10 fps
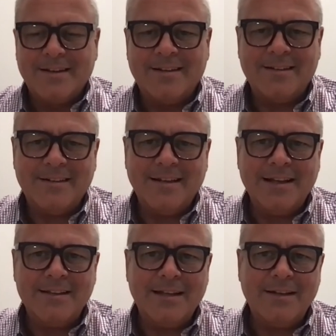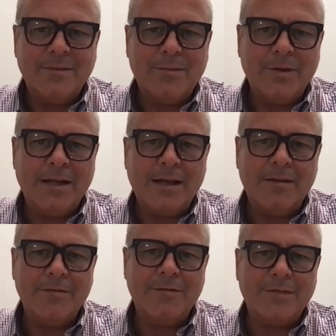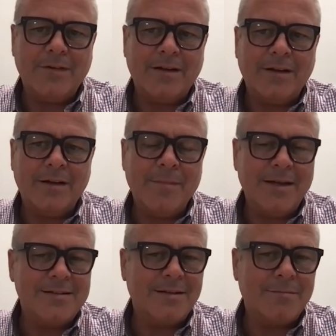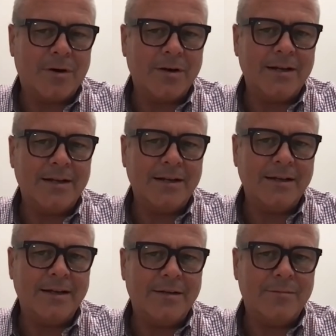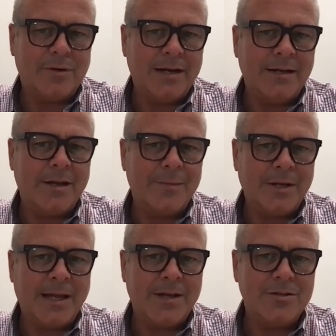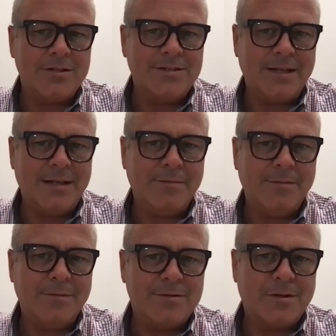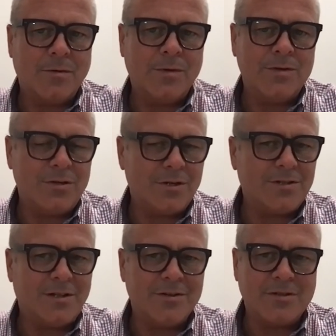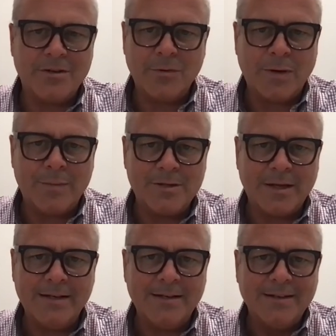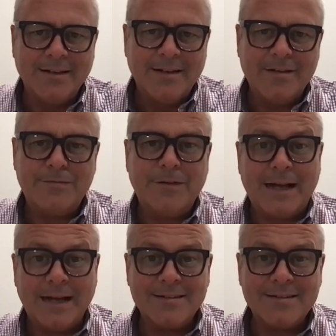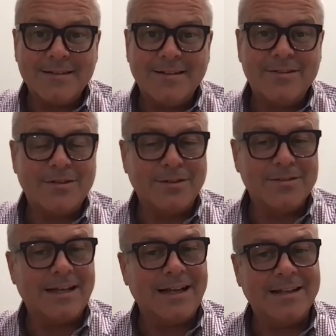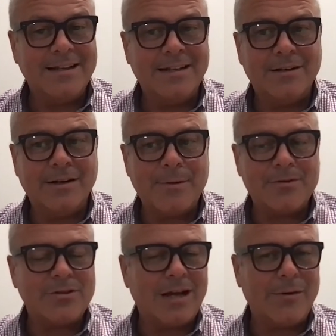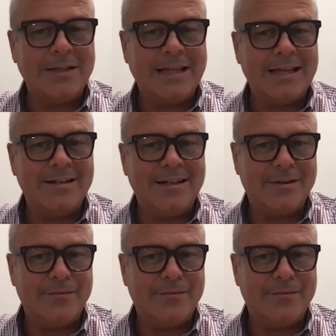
Uh, and then we have an amazing marketing and branding communications team. So we just launched our new website. In fact, there's a little tie in here. I'm not sure how we landed here.